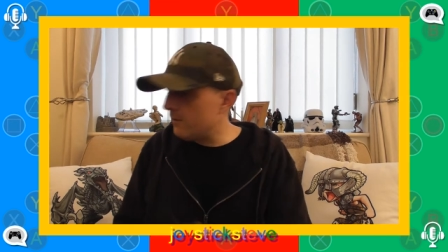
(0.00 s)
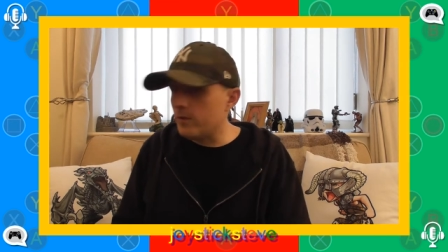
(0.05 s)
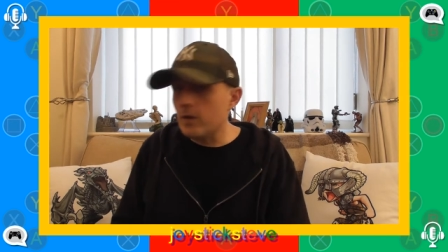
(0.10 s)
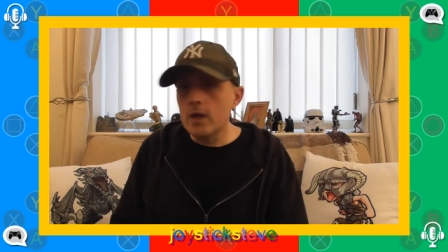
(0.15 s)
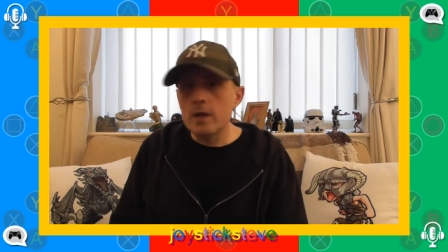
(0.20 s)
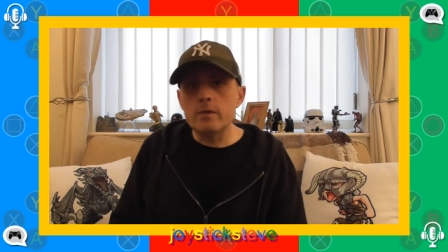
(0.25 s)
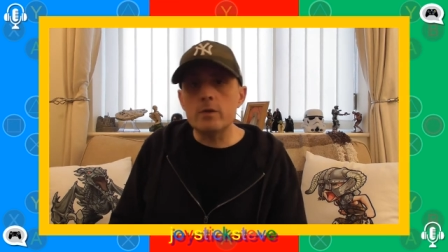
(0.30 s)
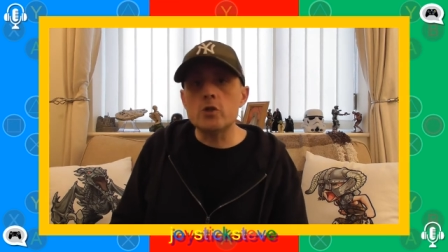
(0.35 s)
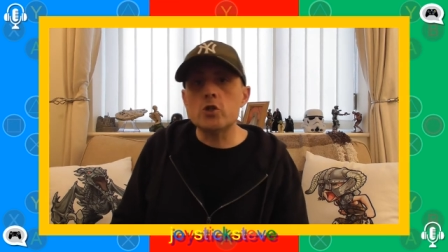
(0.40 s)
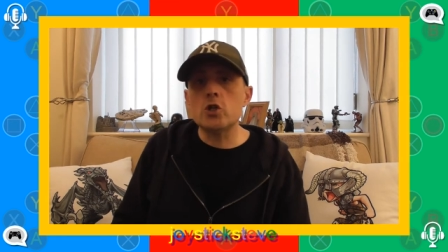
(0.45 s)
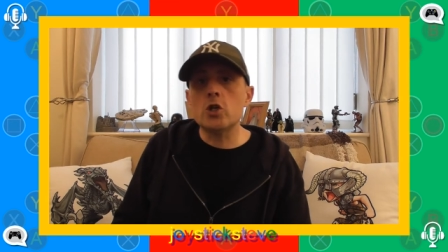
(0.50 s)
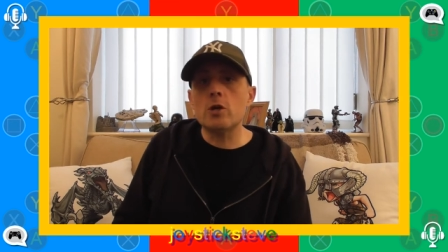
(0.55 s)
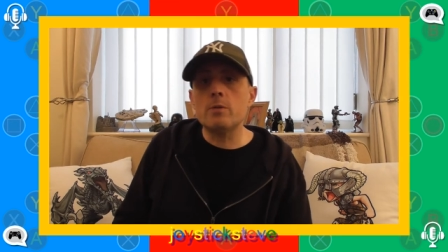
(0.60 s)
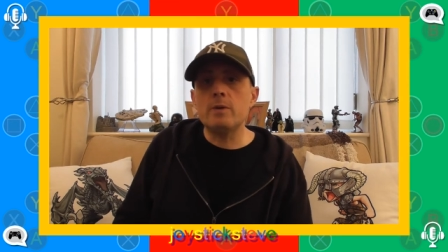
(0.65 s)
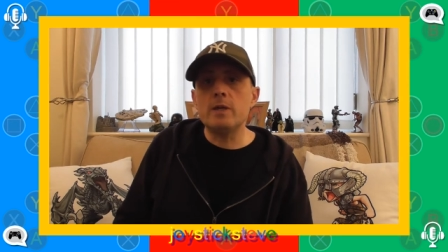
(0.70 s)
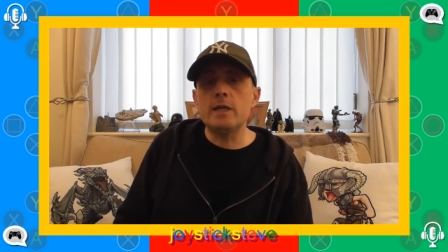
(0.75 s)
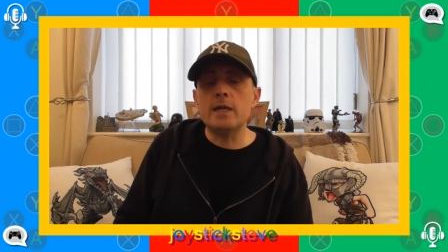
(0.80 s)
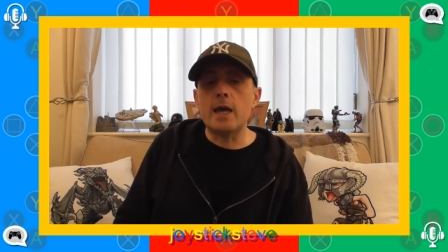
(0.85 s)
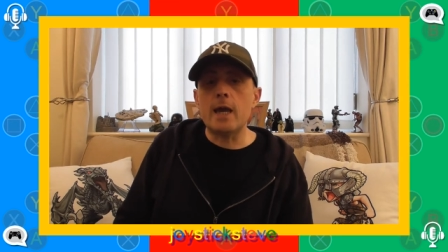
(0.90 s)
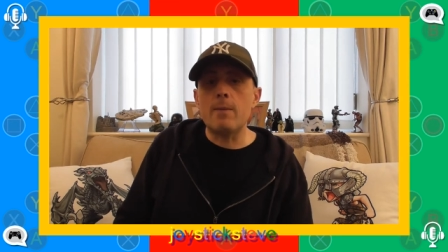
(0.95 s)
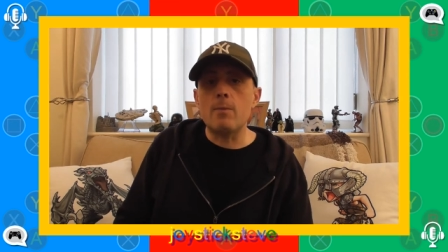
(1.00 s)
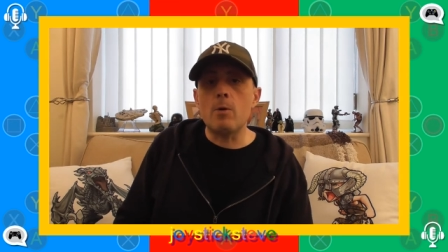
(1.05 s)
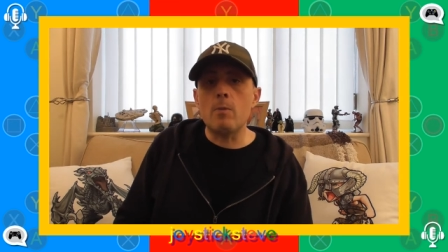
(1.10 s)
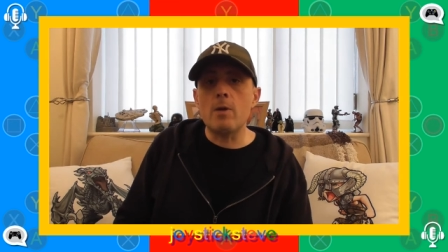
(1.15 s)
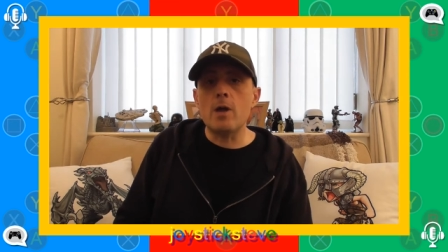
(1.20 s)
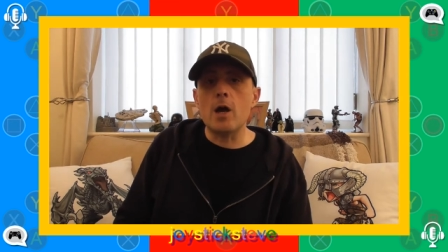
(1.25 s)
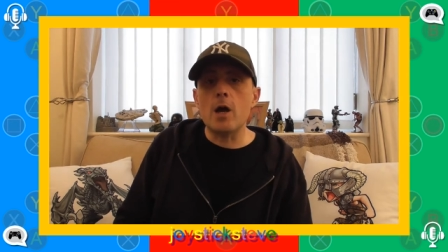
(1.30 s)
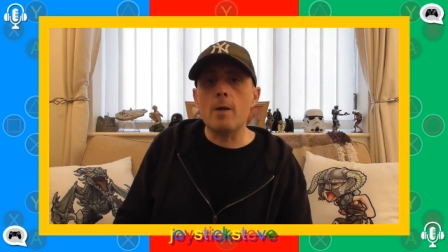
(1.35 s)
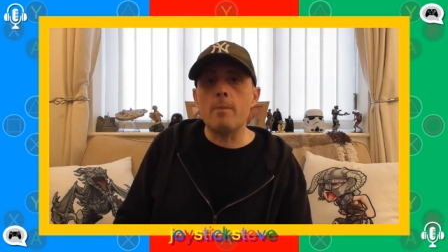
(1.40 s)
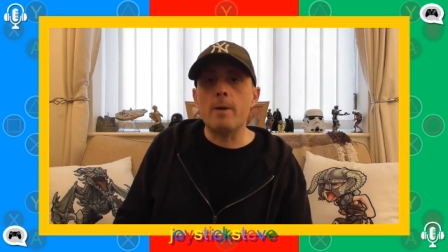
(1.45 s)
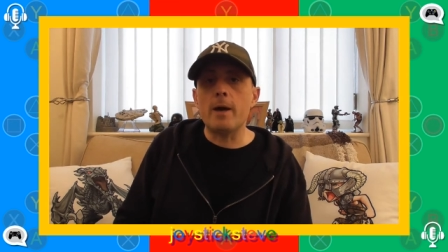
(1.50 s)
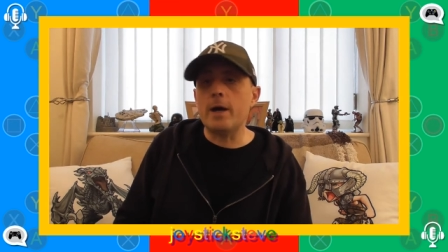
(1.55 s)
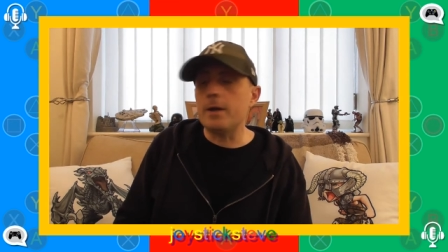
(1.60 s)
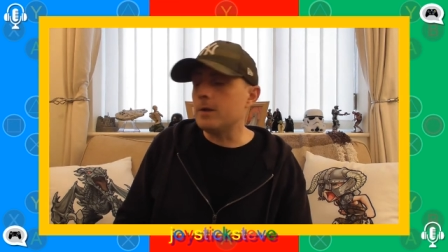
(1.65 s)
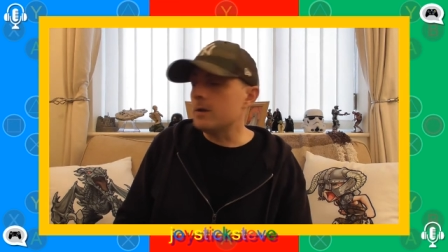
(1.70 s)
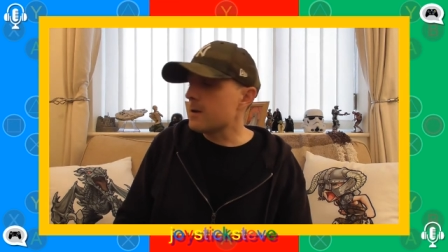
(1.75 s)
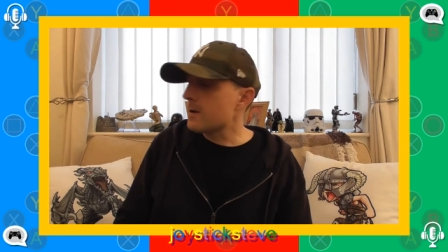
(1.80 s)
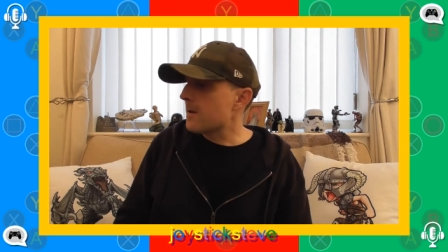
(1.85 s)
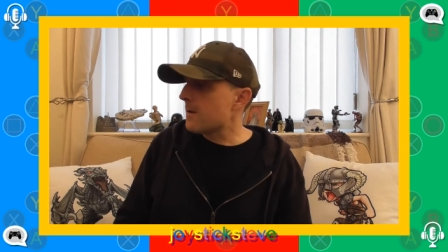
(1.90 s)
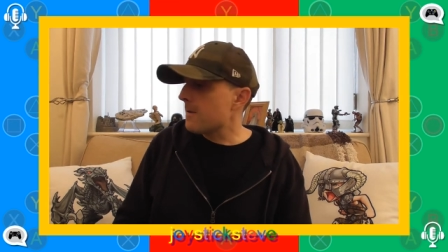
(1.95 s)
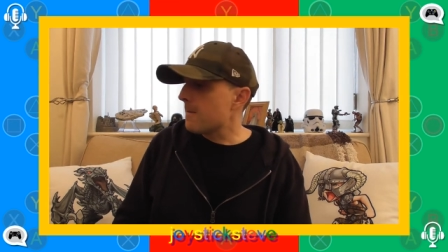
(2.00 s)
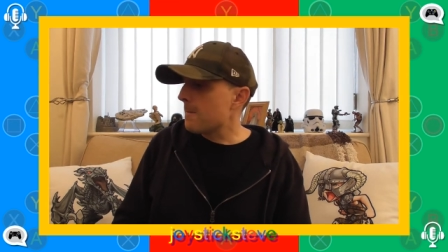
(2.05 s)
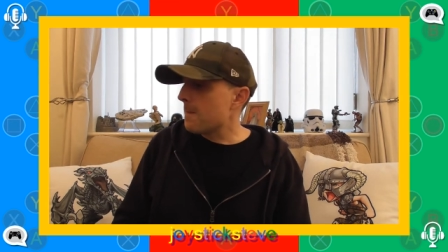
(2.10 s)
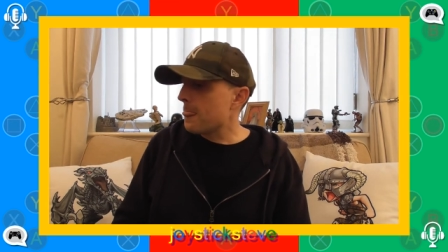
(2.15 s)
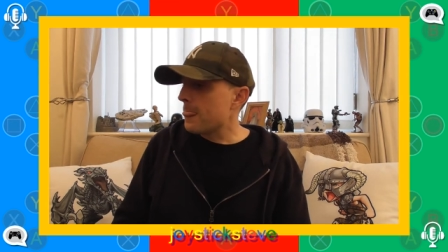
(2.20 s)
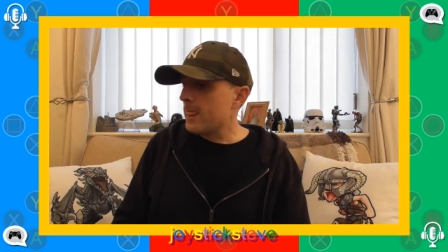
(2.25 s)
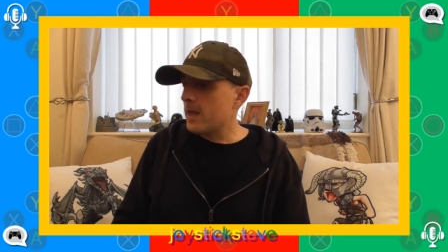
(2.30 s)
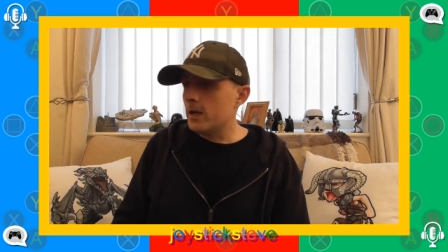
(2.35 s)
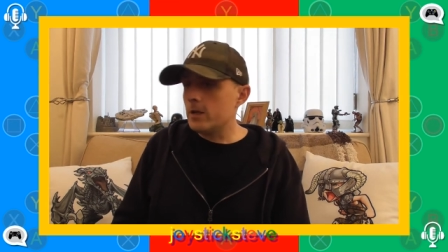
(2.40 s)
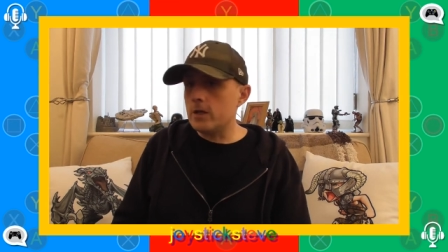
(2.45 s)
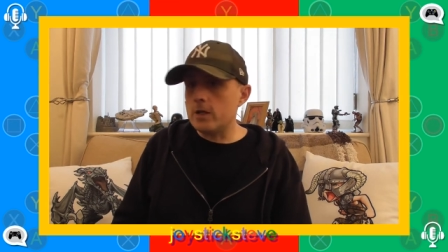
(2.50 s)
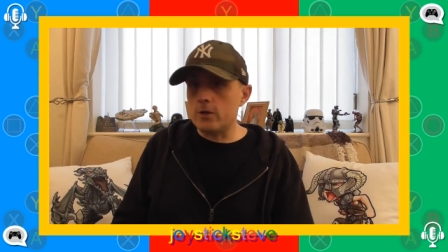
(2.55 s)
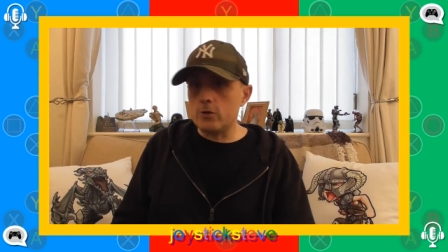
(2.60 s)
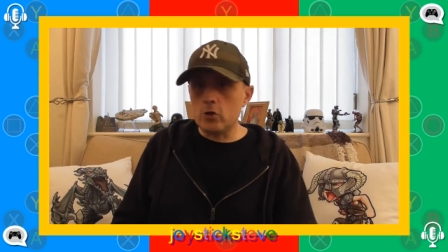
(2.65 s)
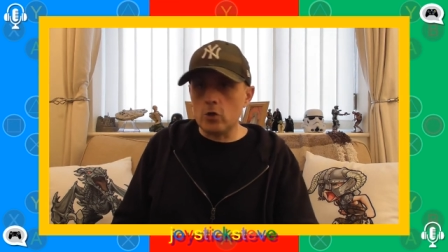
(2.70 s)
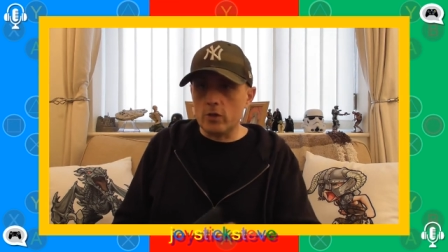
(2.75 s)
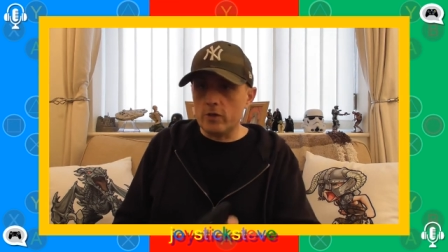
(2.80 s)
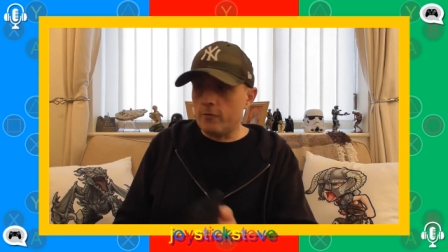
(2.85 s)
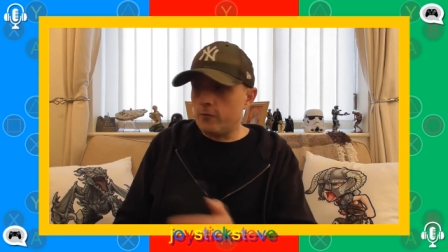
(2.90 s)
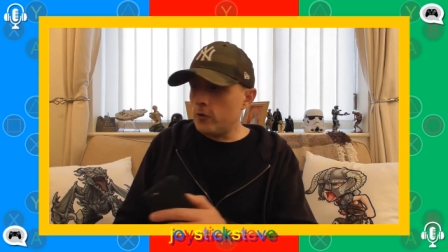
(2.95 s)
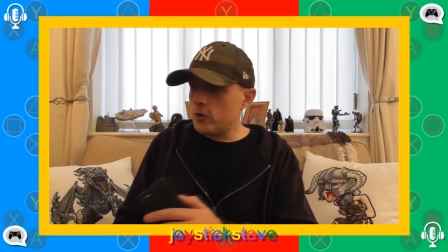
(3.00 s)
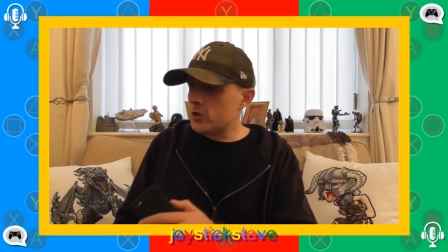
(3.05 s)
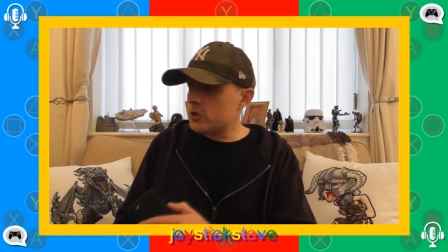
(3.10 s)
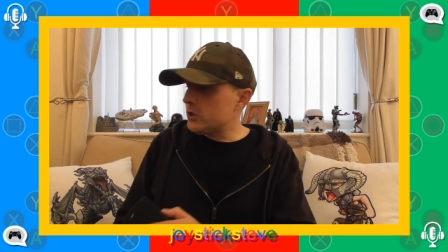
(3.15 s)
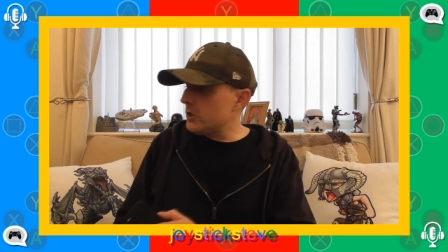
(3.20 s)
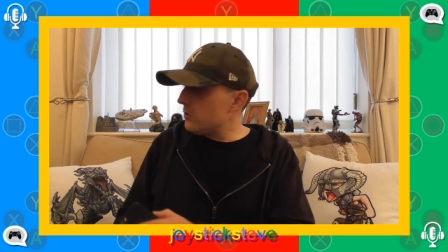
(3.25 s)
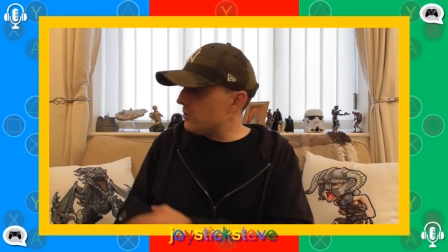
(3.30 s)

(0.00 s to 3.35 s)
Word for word: have the Germany game on my iPad. I got the first